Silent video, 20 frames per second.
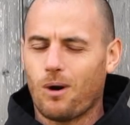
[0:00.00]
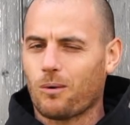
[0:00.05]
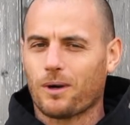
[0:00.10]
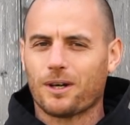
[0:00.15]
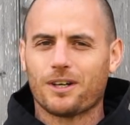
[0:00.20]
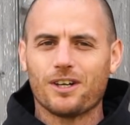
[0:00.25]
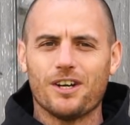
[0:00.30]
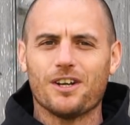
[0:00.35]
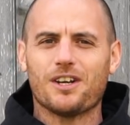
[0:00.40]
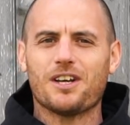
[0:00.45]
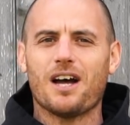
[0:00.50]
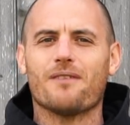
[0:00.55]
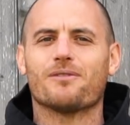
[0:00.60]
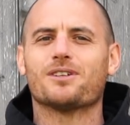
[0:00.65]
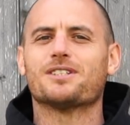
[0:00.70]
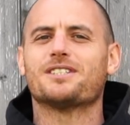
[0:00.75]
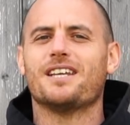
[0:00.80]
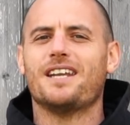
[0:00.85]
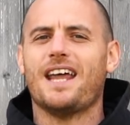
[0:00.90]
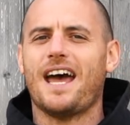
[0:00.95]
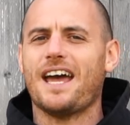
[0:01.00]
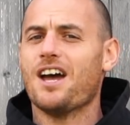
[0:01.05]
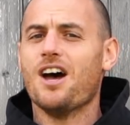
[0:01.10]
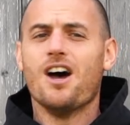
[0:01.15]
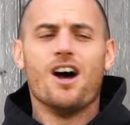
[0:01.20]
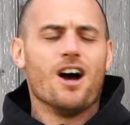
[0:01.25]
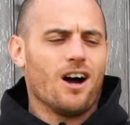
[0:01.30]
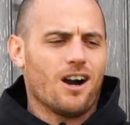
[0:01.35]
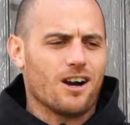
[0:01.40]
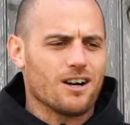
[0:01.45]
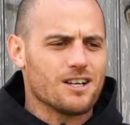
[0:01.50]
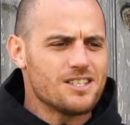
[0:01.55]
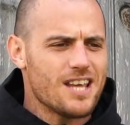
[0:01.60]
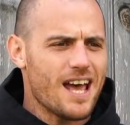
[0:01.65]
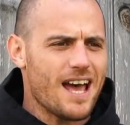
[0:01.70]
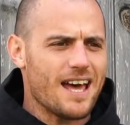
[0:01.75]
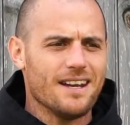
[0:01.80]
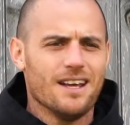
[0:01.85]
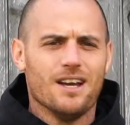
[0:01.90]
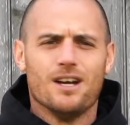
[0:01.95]
What we're going to cover today are
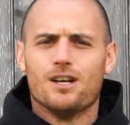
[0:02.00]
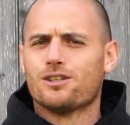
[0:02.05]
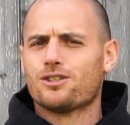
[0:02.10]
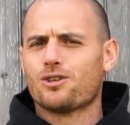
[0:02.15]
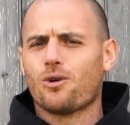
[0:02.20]
10